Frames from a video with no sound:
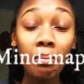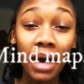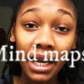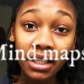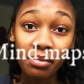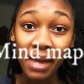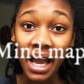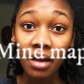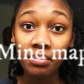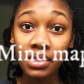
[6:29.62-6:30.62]
mind
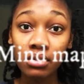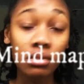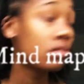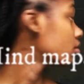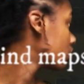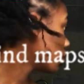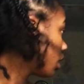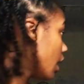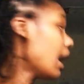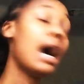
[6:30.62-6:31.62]
maps.
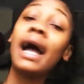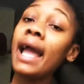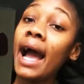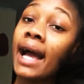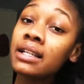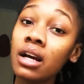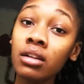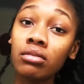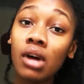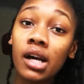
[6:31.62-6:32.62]
I had
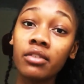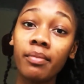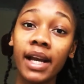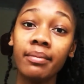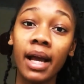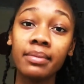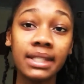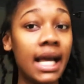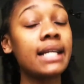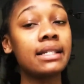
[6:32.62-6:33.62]
a lot of mind
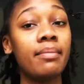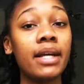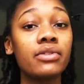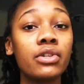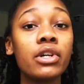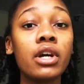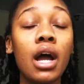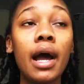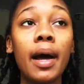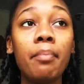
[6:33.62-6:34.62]
maps last semester,
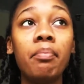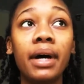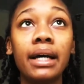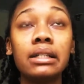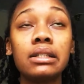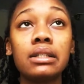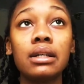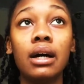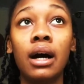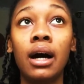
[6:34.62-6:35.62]
but
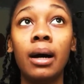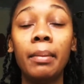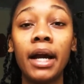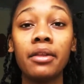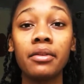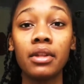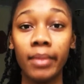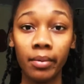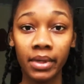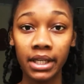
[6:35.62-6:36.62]
I threw
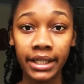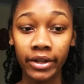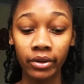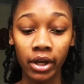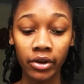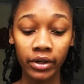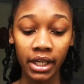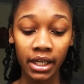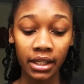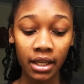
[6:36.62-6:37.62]
them out because I no longer
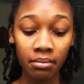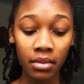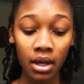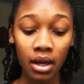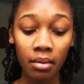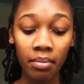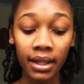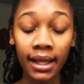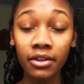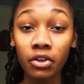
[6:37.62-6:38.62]
needed them.
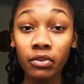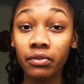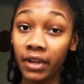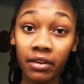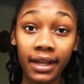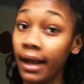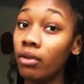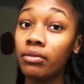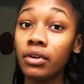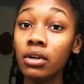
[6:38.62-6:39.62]
But like, they're very
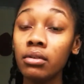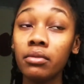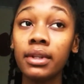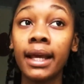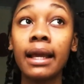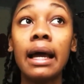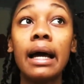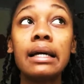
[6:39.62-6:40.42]
helpful. Like,